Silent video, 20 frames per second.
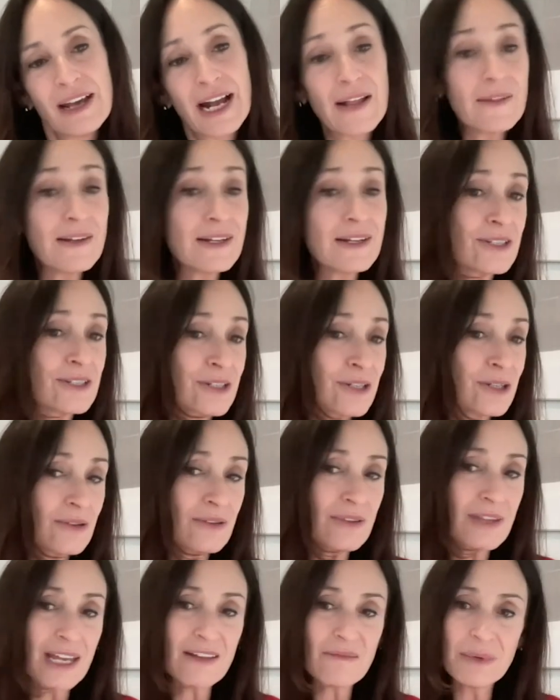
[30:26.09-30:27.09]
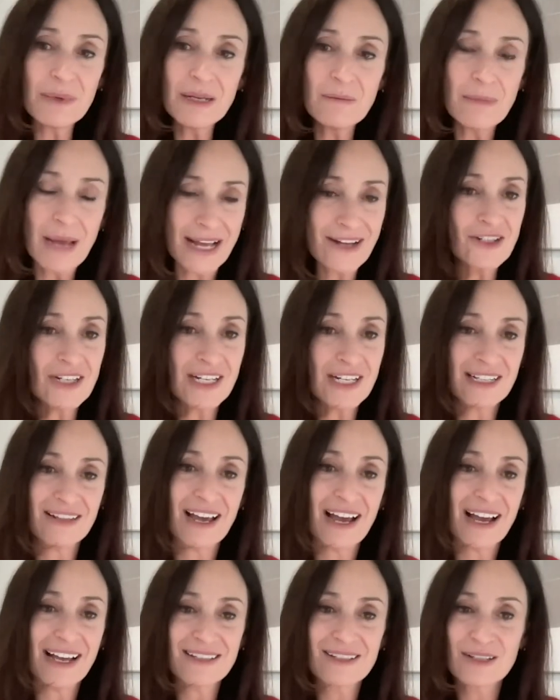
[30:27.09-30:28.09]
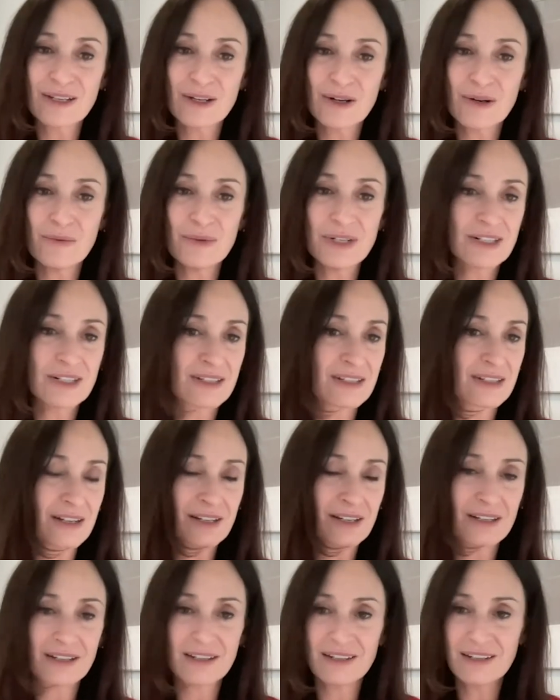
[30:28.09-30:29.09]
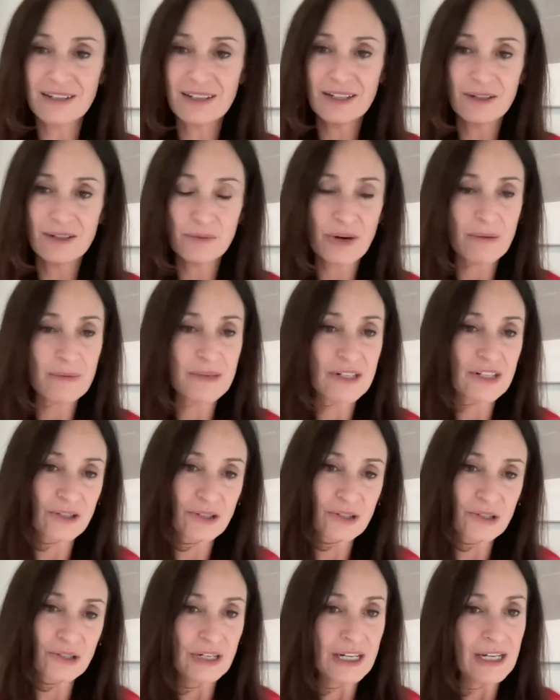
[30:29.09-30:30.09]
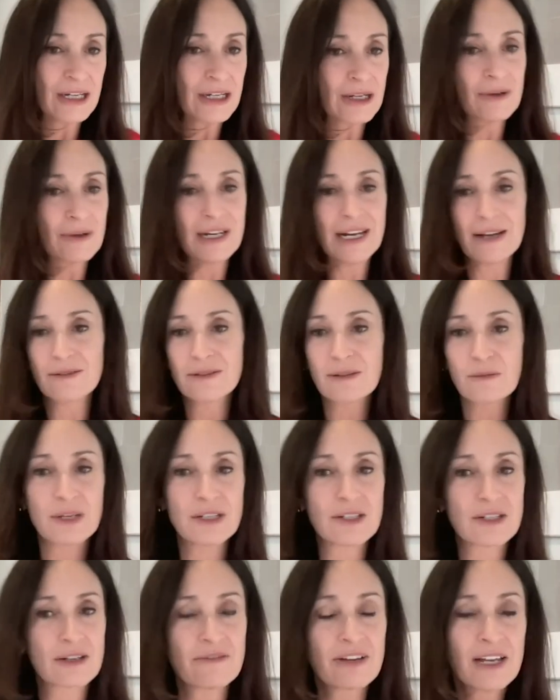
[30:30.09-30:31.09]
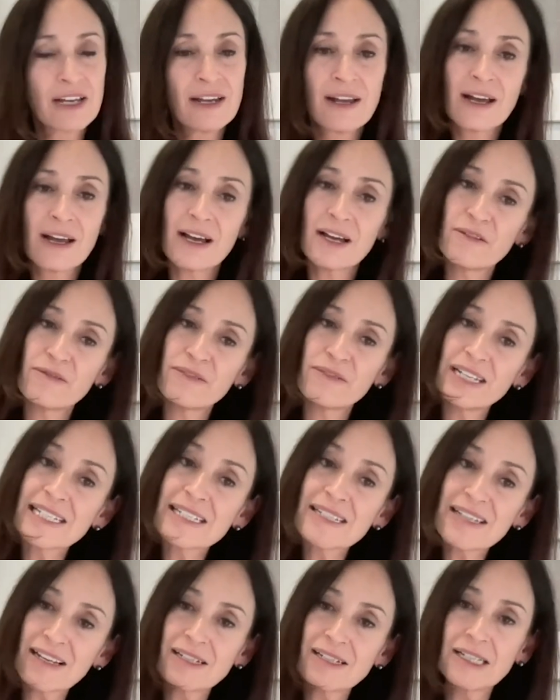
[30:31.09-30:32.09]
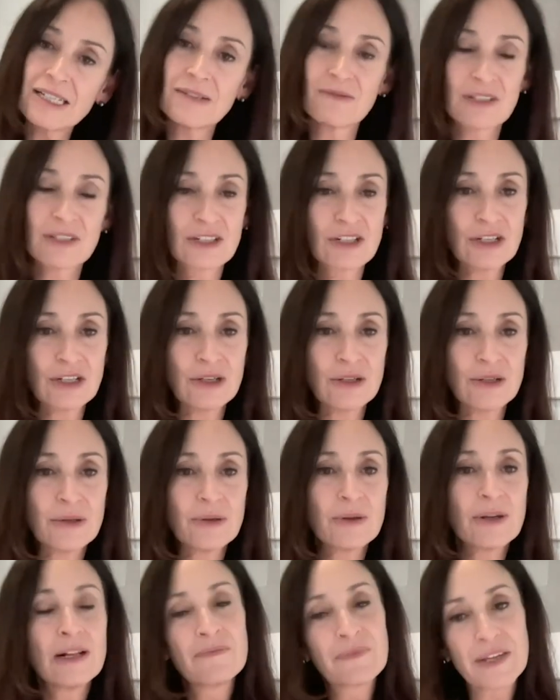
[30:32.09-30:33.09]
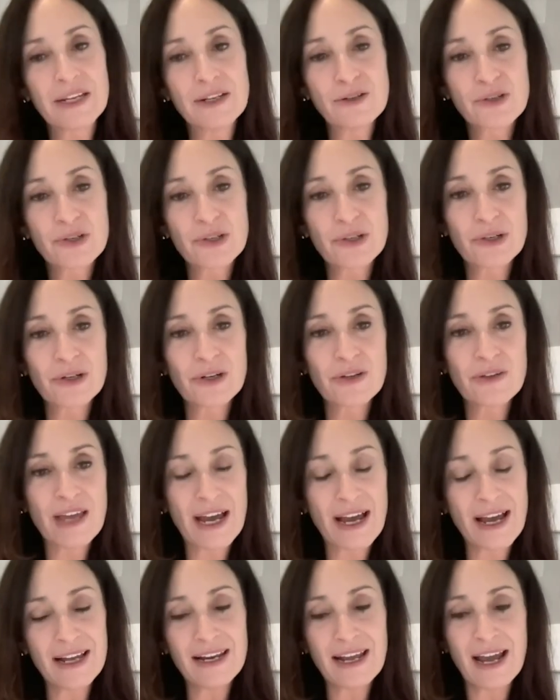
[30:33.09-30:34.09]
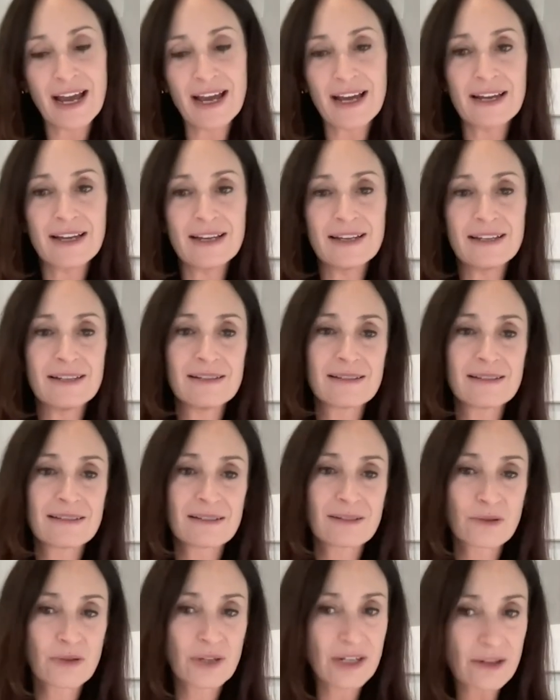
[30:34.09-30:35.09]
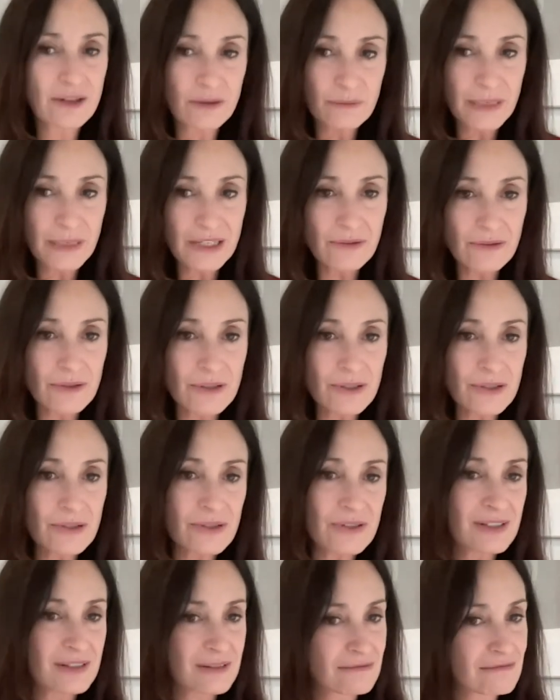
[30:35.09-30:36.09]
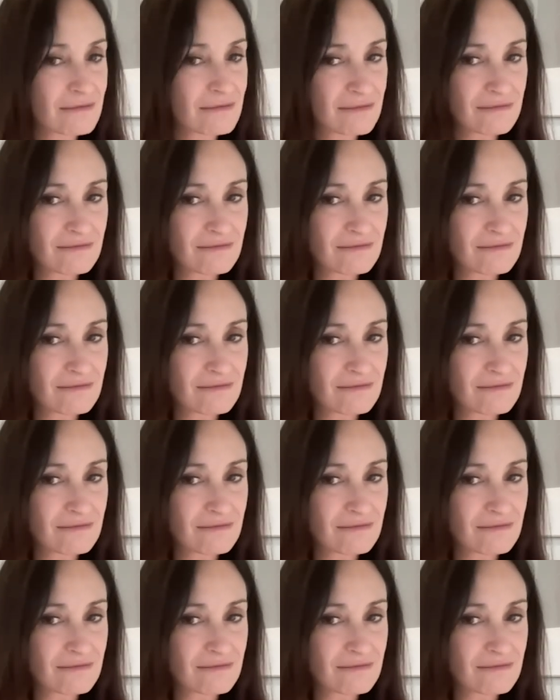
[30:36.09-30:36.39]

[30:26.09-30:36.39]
And then two, they've been matching that. So we just saw, you know, Prime Minister Trudeau announce a bunch of, of incentives to ensure that as critical minerals